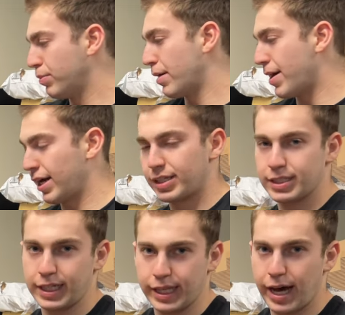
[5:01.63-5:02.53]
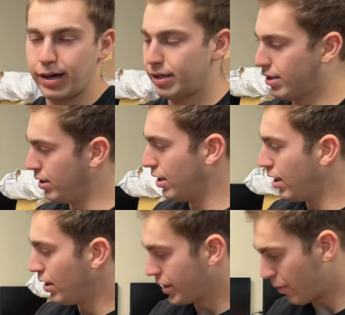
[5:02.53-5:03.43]
playback, things like that.
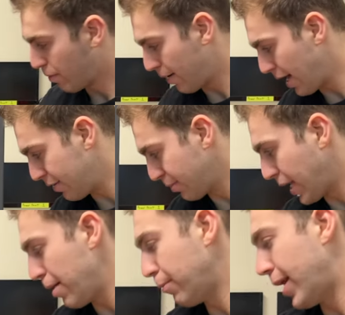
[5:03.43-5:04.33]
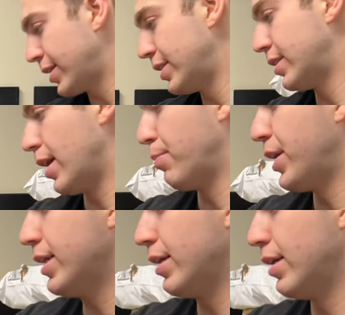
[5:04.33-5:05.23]
Then we'll probably have some cable boxes up
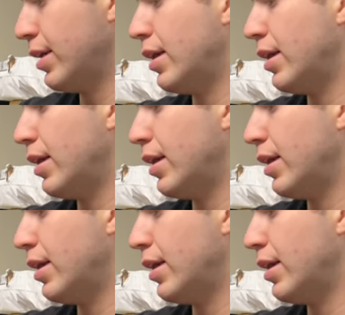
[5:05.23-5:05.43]
here.